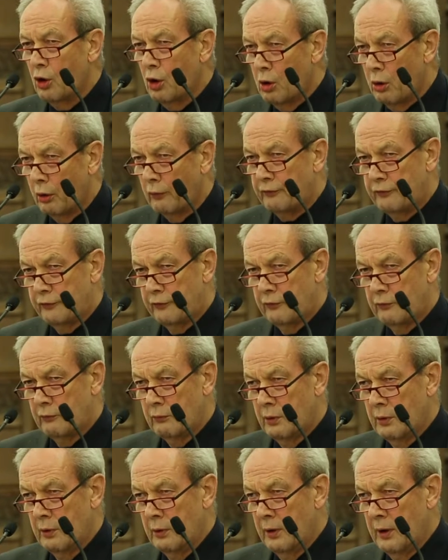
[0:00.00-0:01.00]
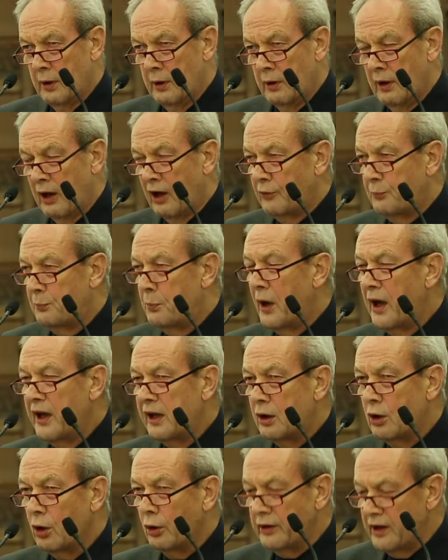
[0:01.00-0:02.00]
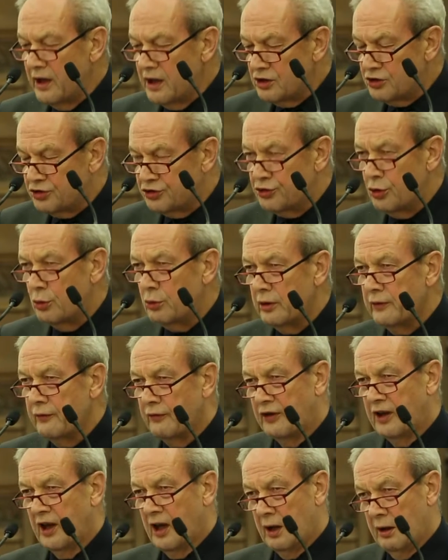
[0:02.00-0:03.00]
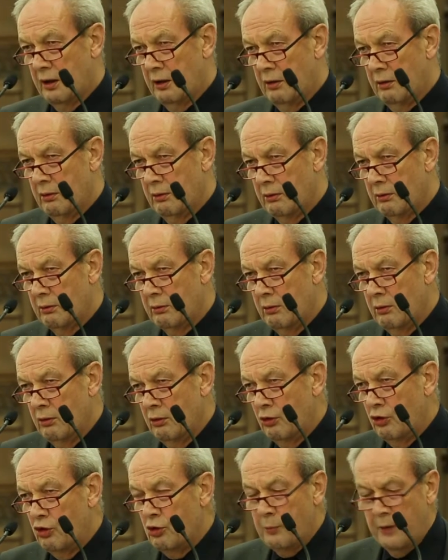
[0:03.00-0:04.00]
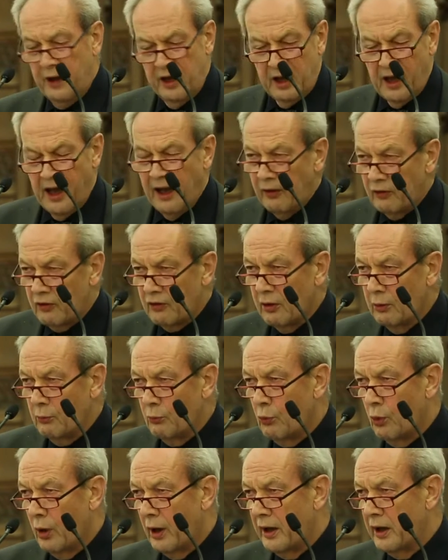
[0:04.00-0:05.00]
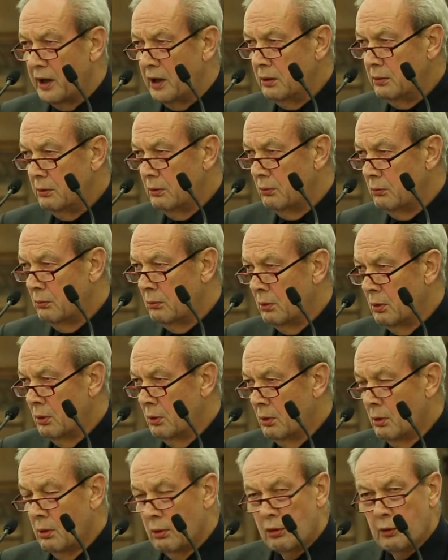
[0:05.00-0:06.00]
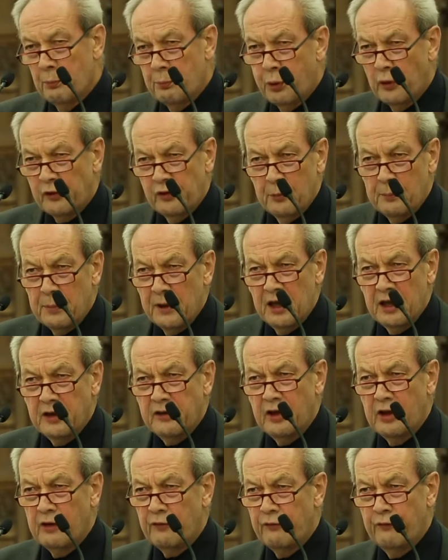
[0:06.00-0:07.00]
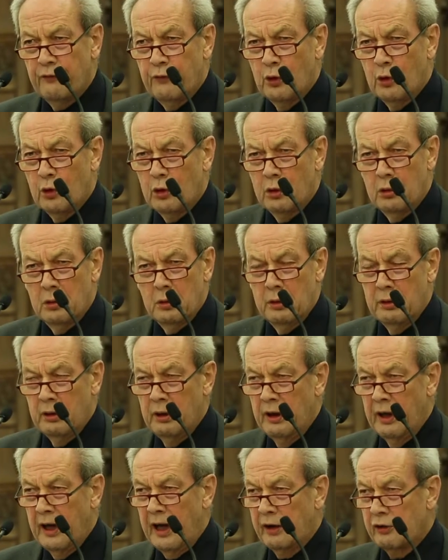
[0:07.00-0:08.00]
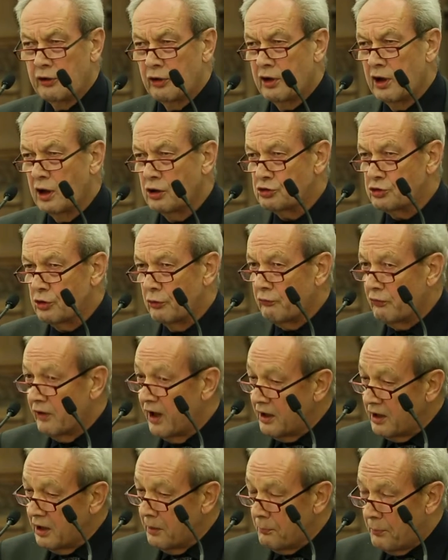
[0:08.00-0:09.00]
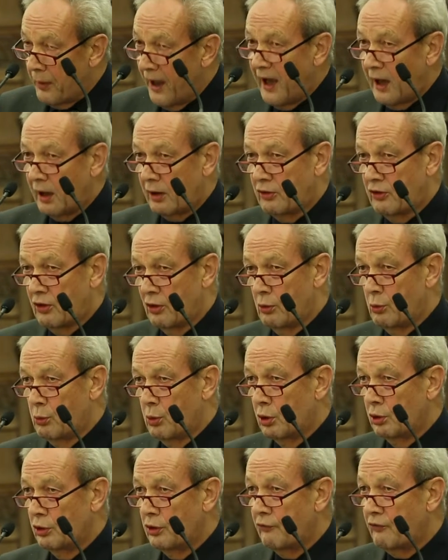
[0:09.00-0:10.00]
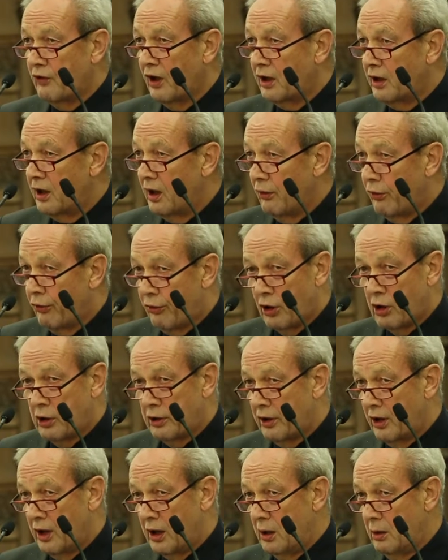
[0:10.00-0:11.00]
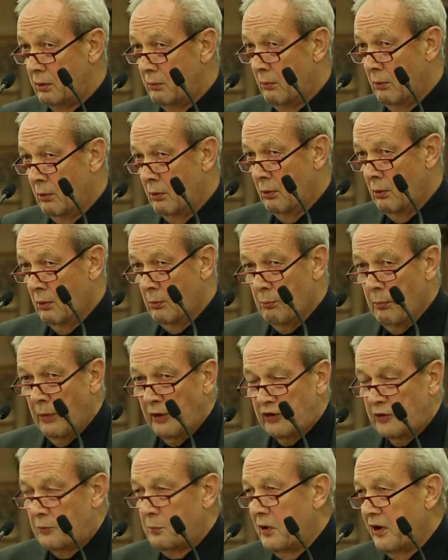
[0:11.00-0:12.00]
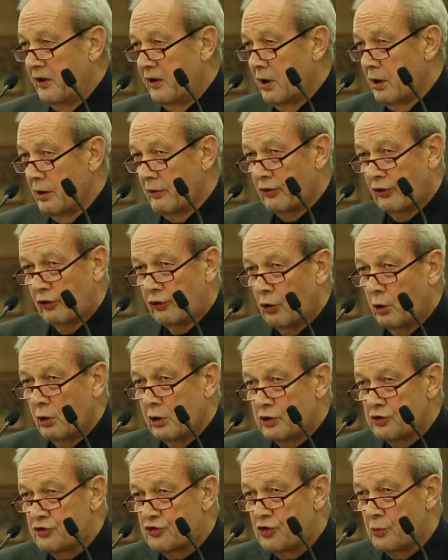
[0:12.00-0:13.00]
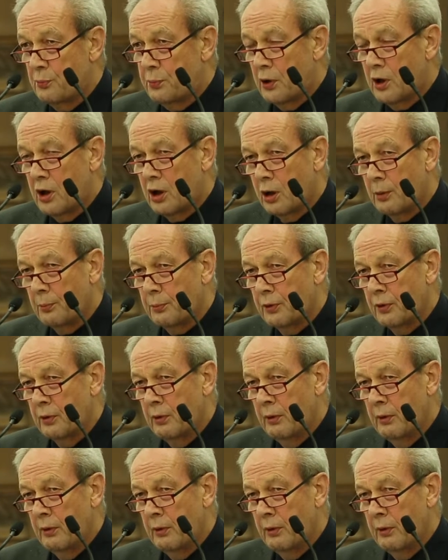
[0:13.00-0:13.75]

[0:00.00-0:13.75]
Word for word: off, as by God it should have done. You make excellent wine. The possibilities for agriculture of getting back to the world of 1930 must be there. The soil's superb.